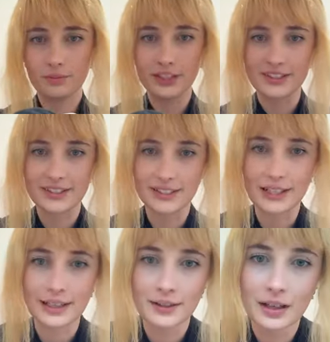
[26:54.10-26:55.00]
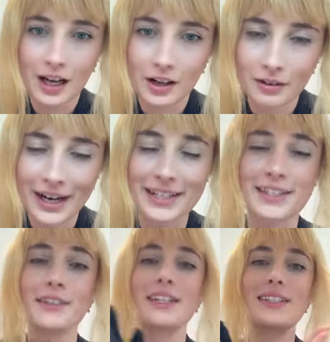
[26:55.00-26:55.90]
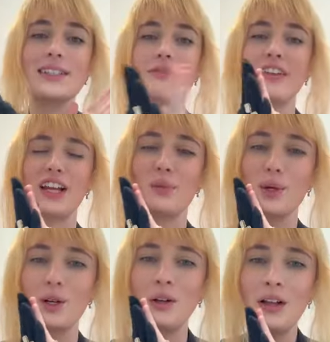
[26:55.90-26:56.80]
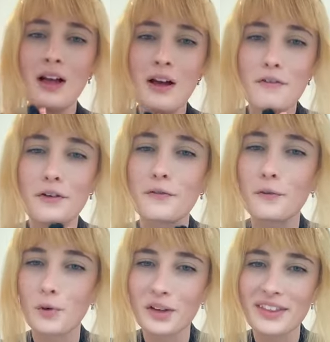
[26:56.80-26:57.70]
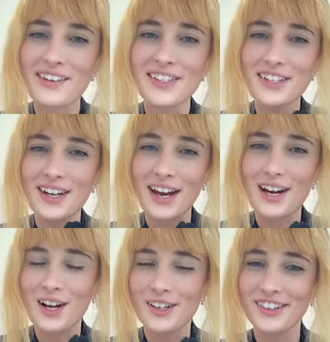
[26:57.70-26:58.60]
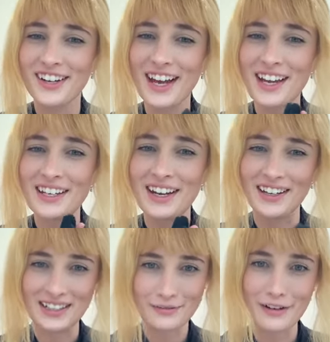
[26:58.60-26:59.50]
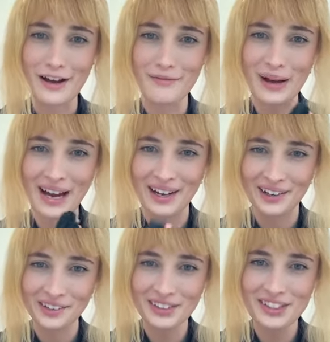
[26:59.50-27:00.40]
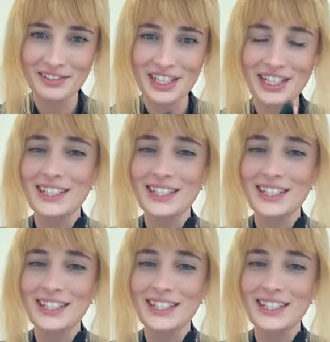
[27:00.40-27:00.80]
Let's see. All right, so this is available for 4,995 pounds, which is